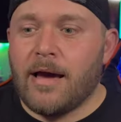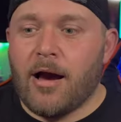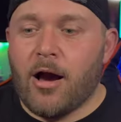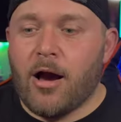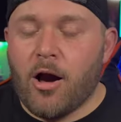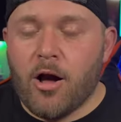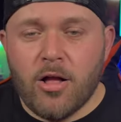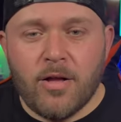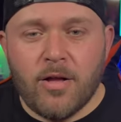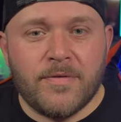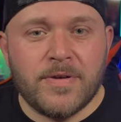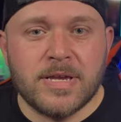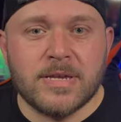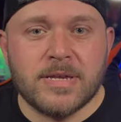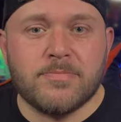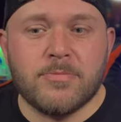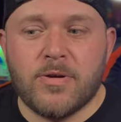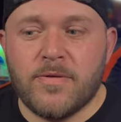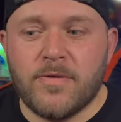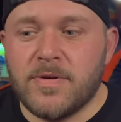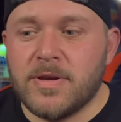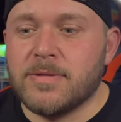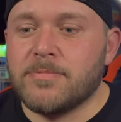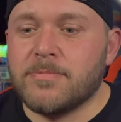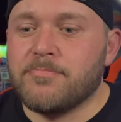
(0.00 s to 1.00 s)
All of his
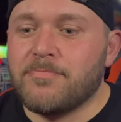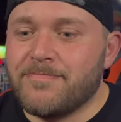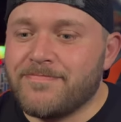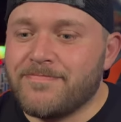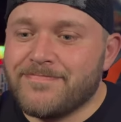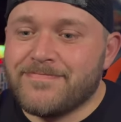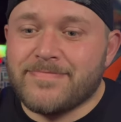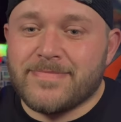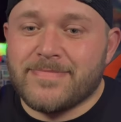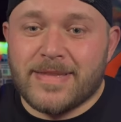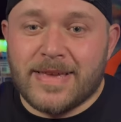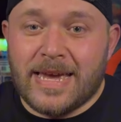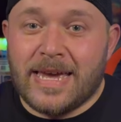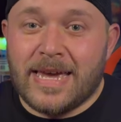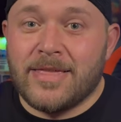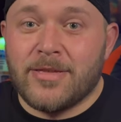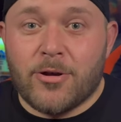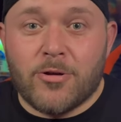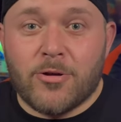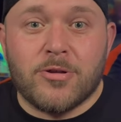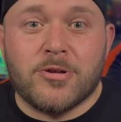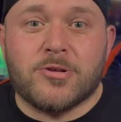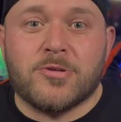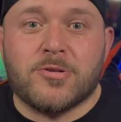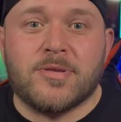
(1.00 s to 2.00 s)
movies in the
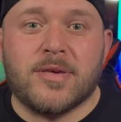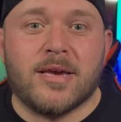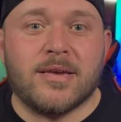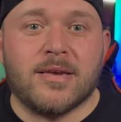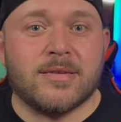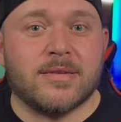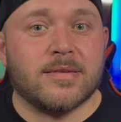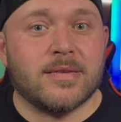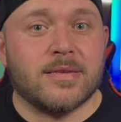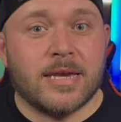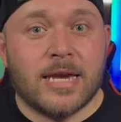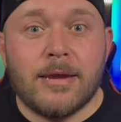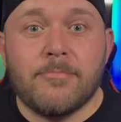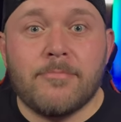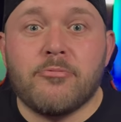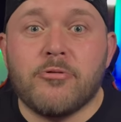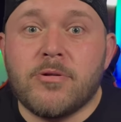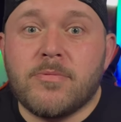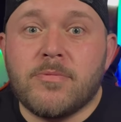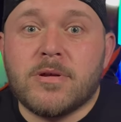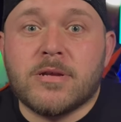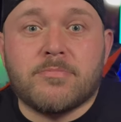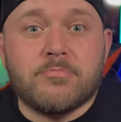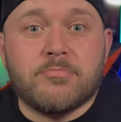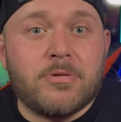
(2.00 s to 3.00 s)
early 2000s, he
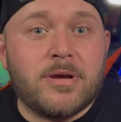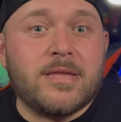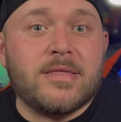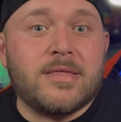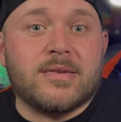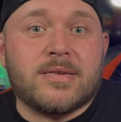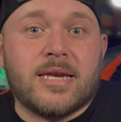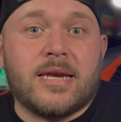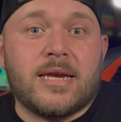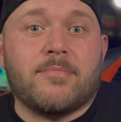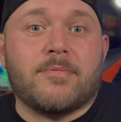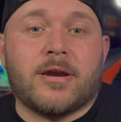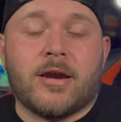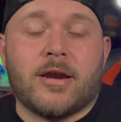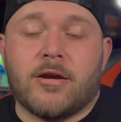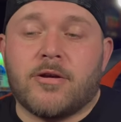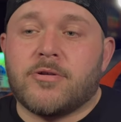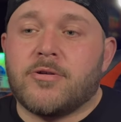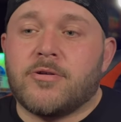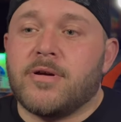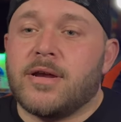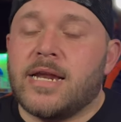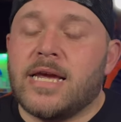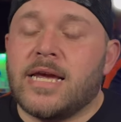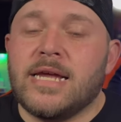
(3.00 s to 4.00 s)
pretty much played the same
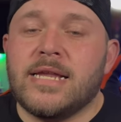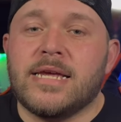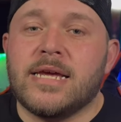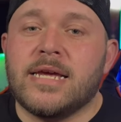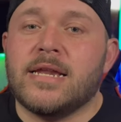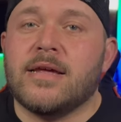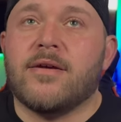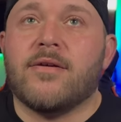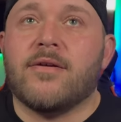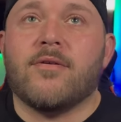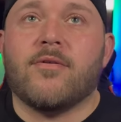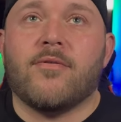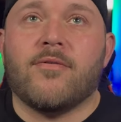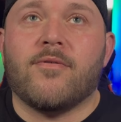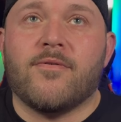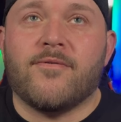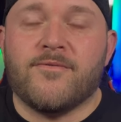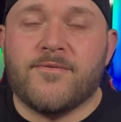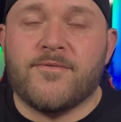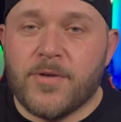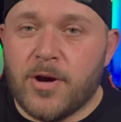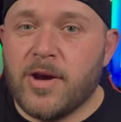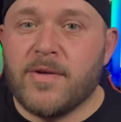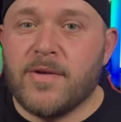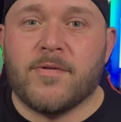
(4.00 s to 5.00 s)
character, and he did it
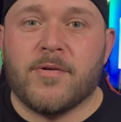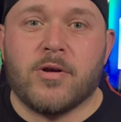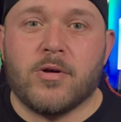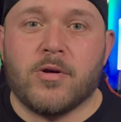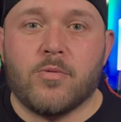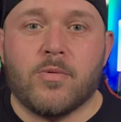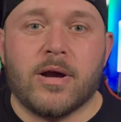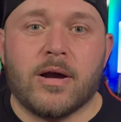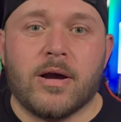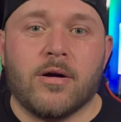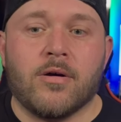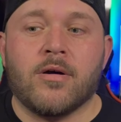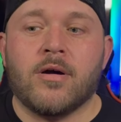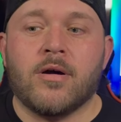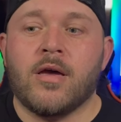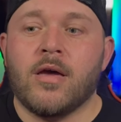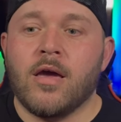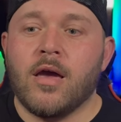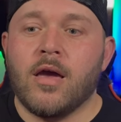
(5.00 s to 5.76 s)
very, very well.